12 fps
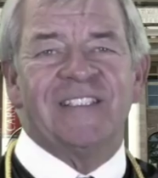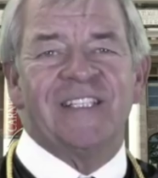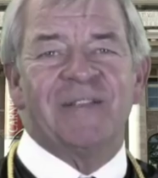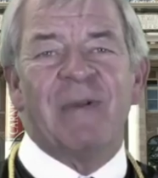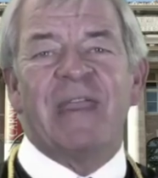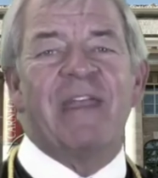
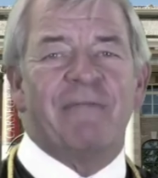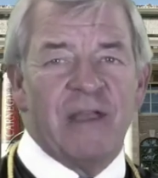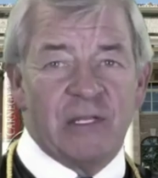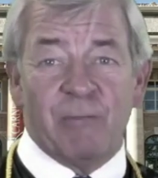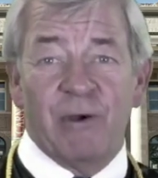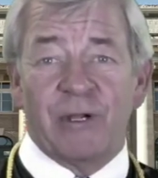Speaking of
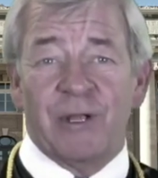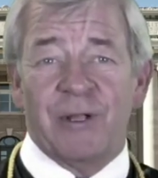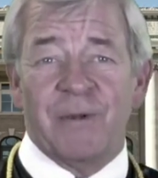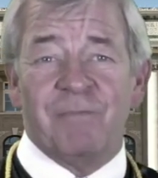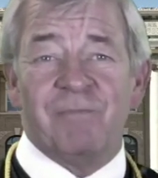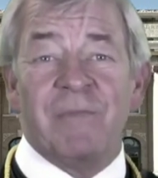Facebook,
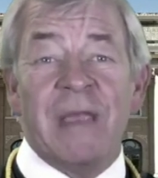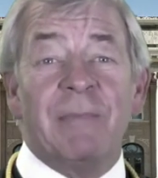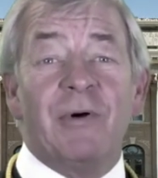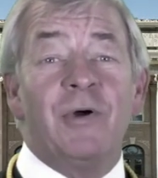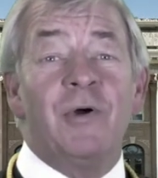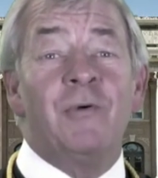
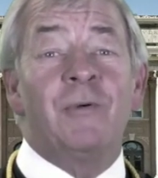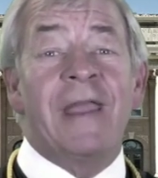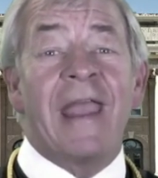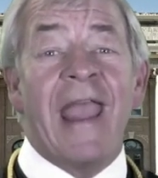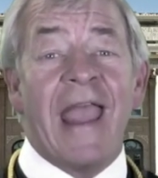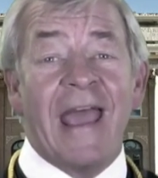people who
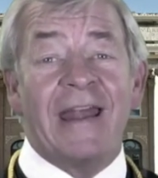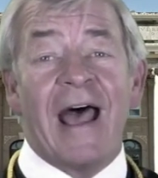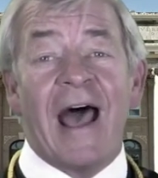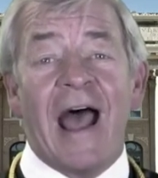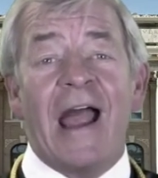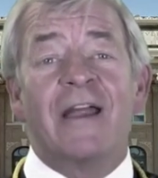can
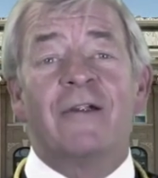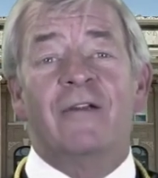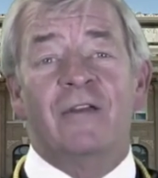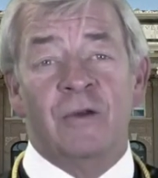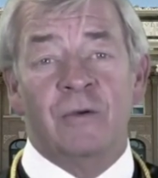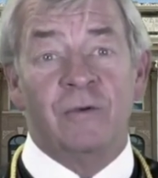hire
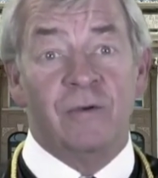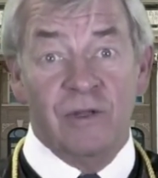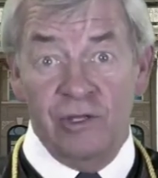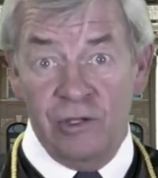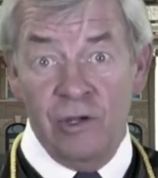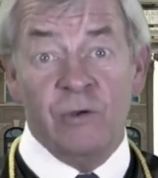you
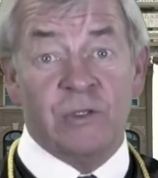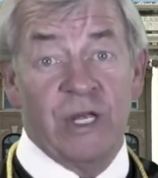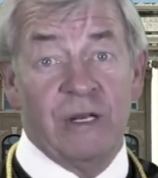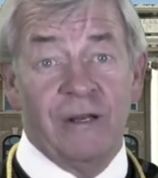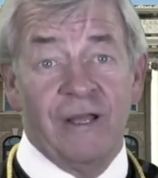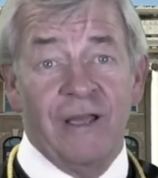use it.
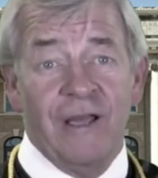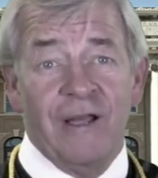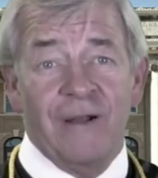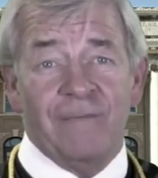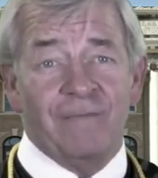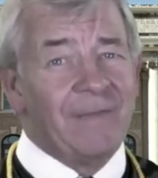
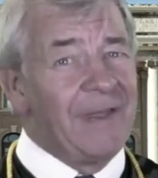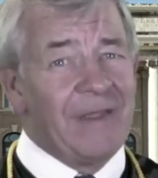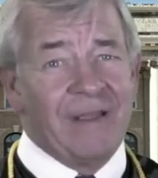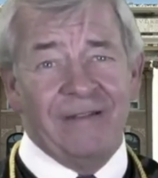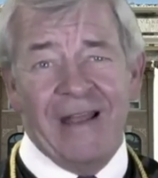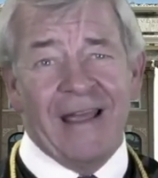And
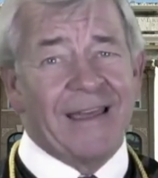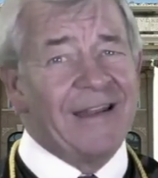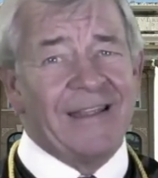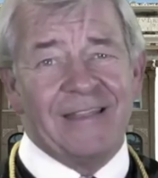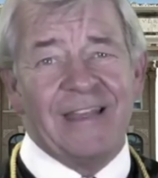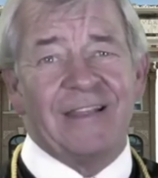they're not
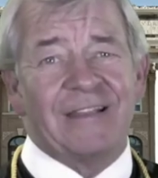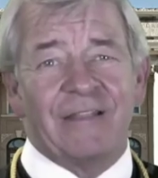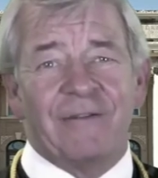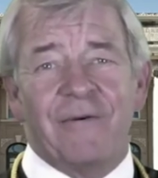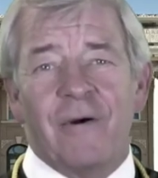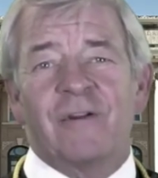going to think that
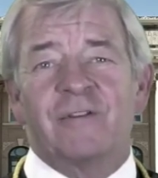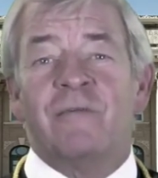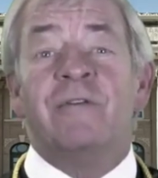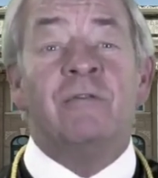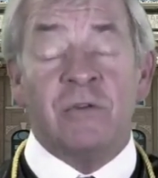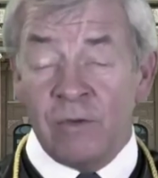the photos of
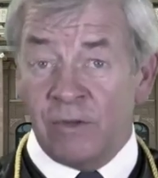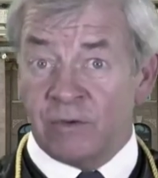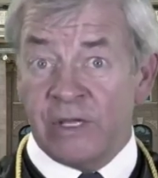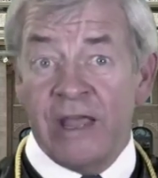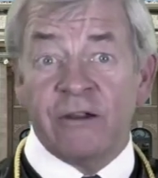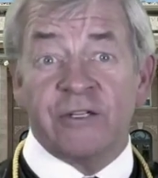you doing those
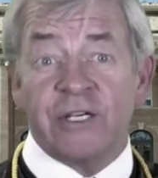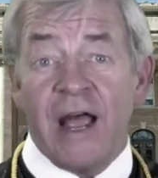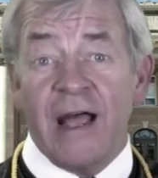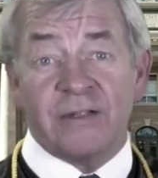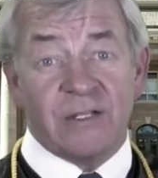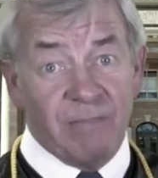Jaeger
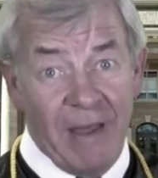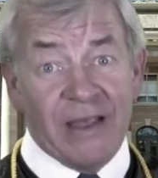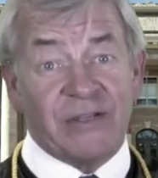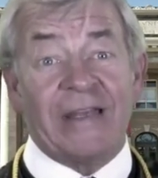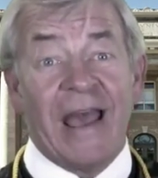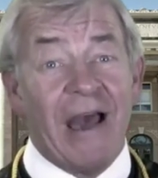shots and
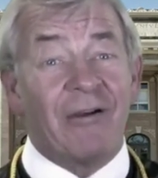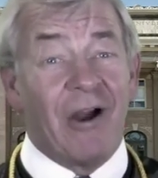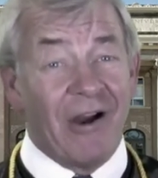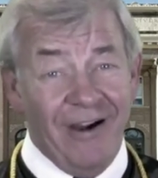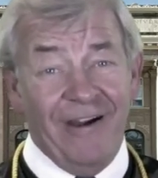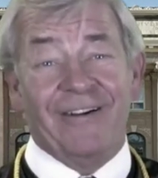passing out
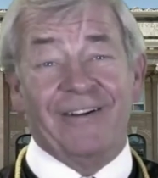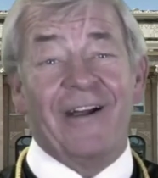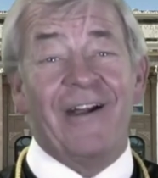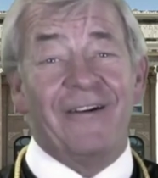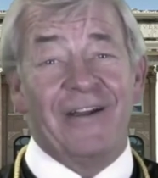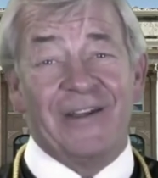are
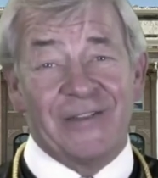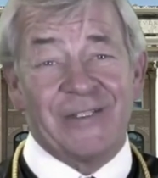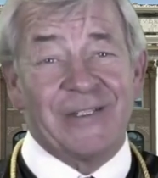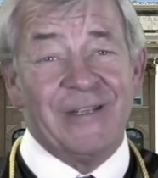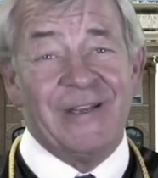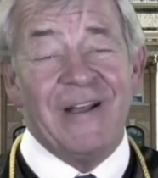hilarious.
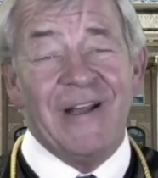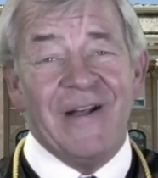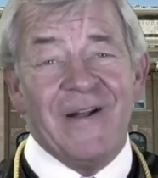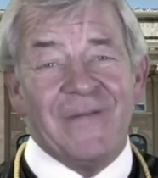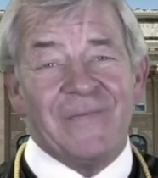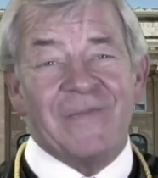
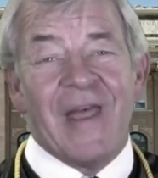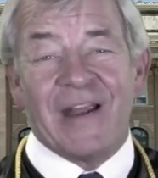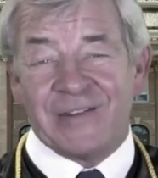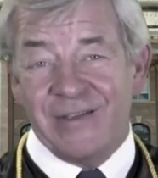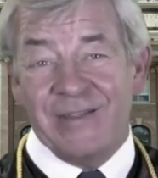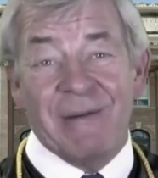
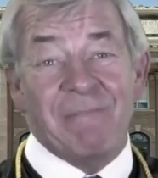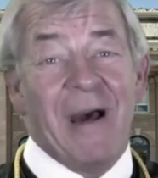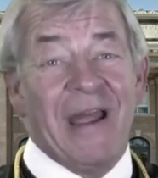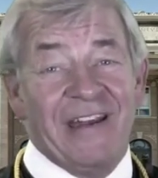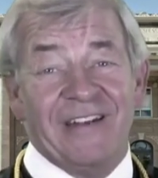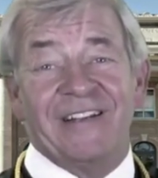Actually, they
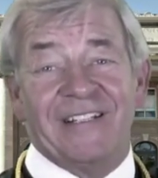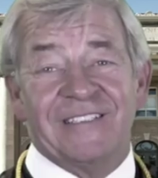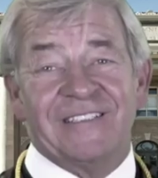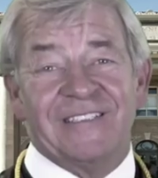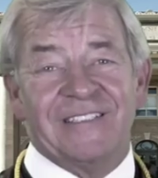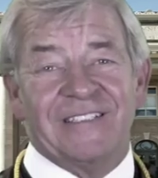might.
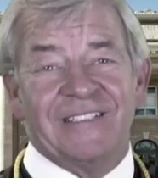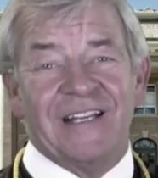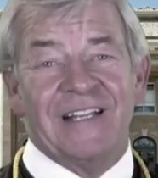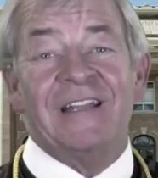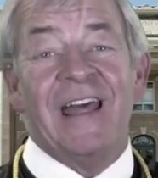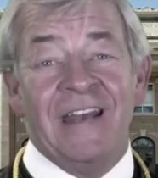
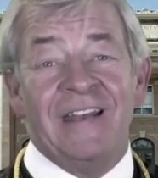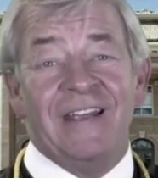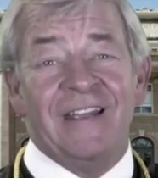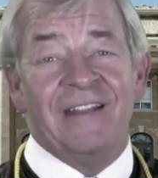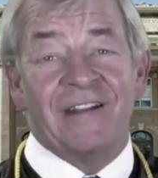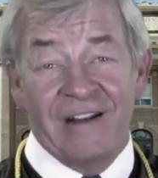And then
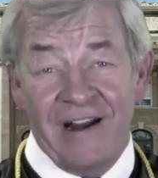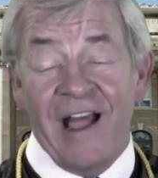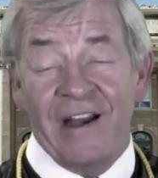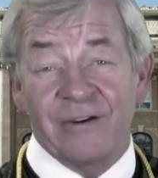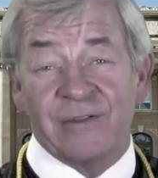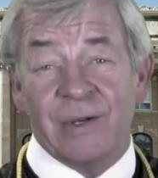they're going to
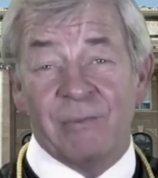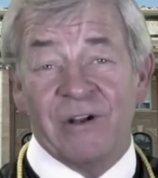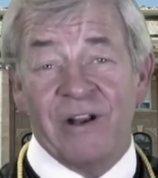hire someone